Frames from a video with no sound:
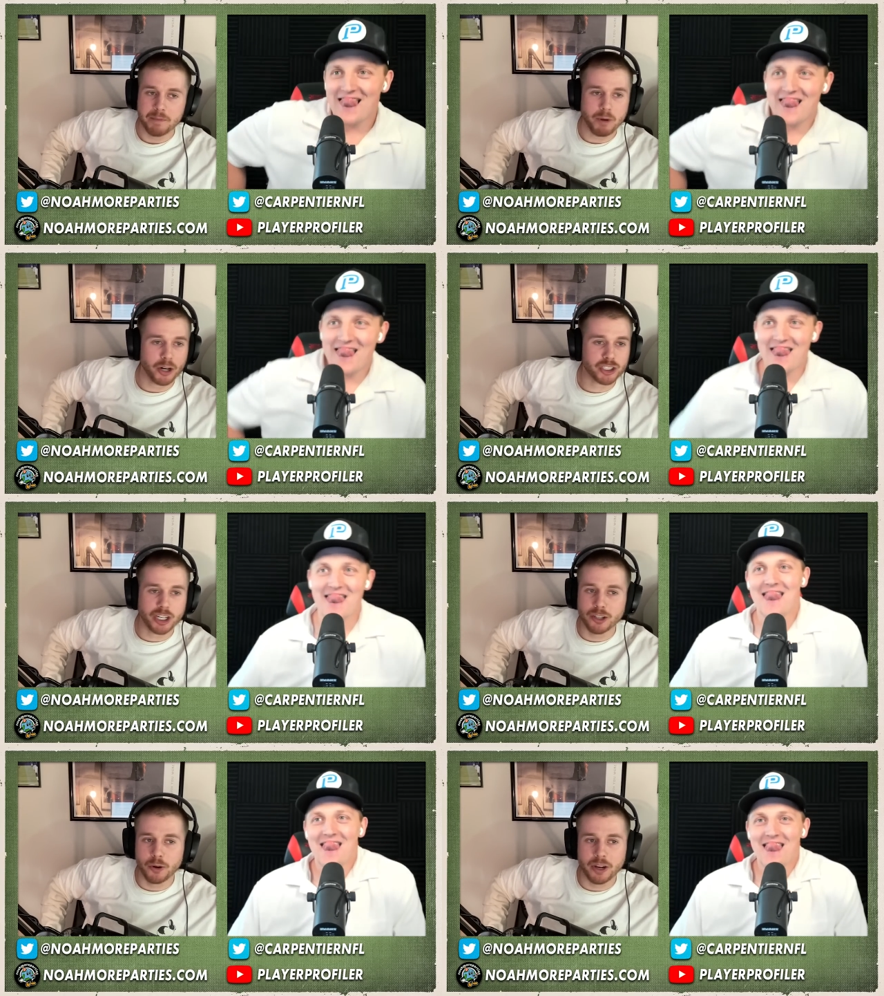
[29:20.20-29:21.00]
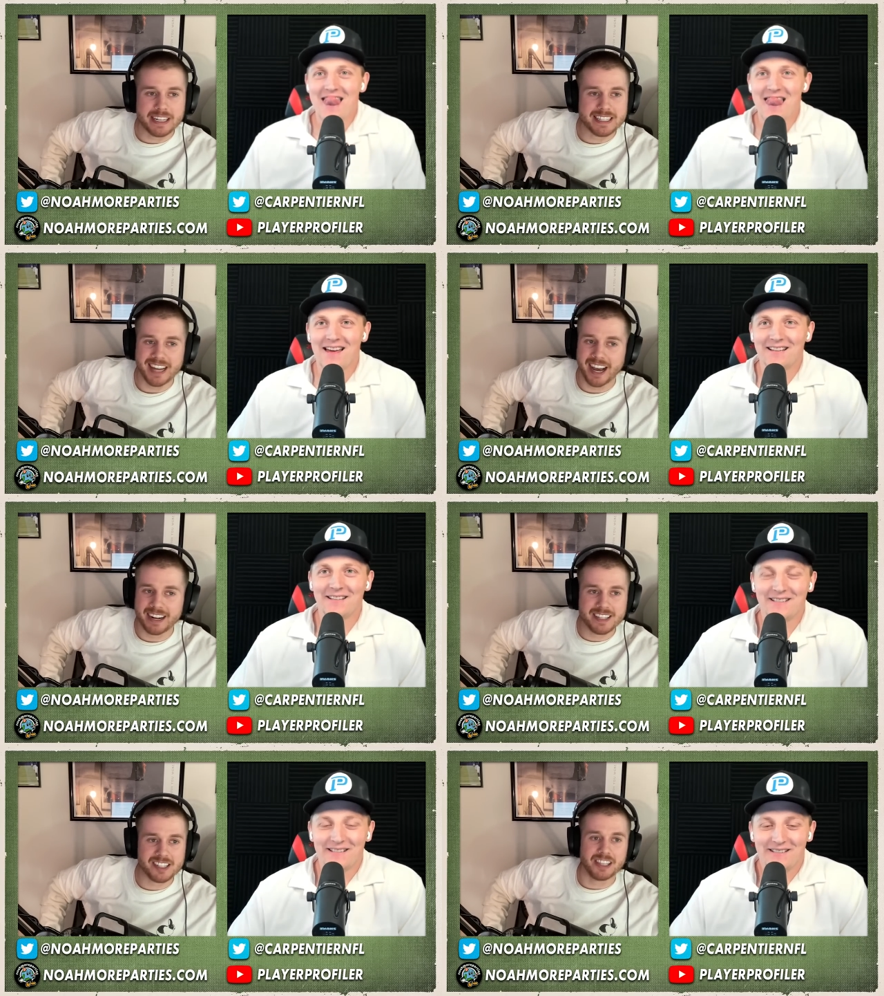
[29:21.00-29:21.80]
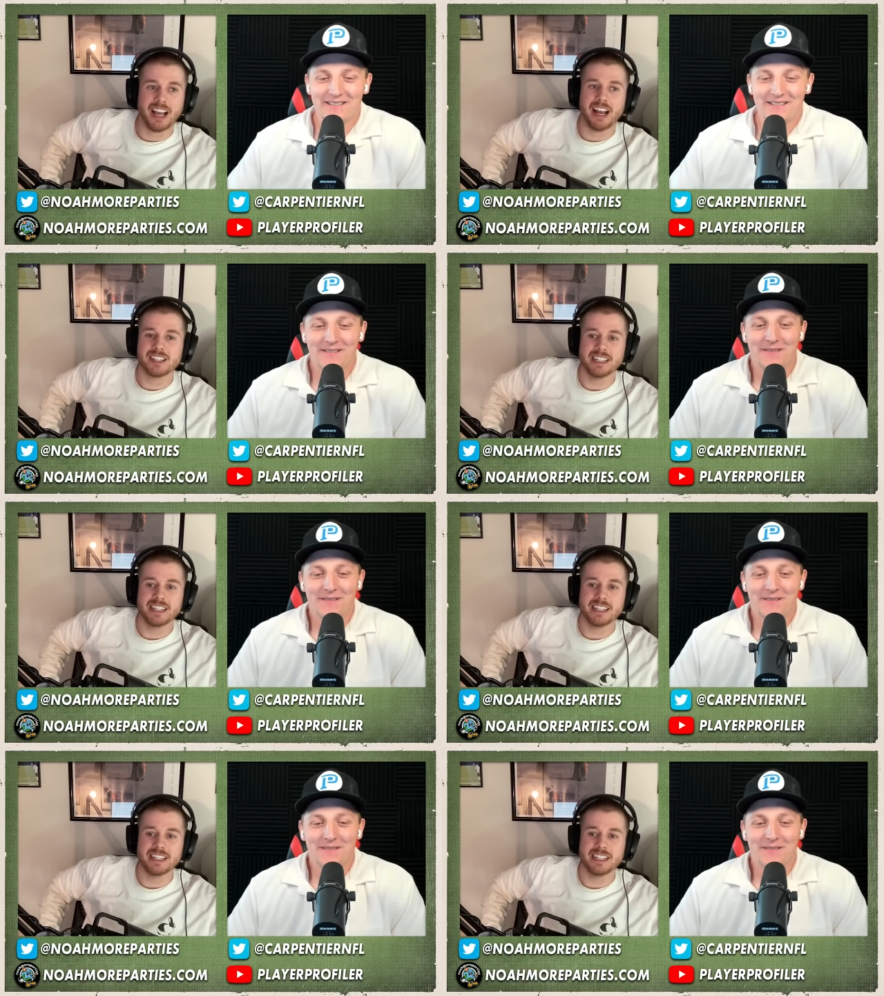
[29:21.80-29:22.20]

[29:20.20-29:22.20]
Speaker 1: Marshawn Lloyd is not in this class.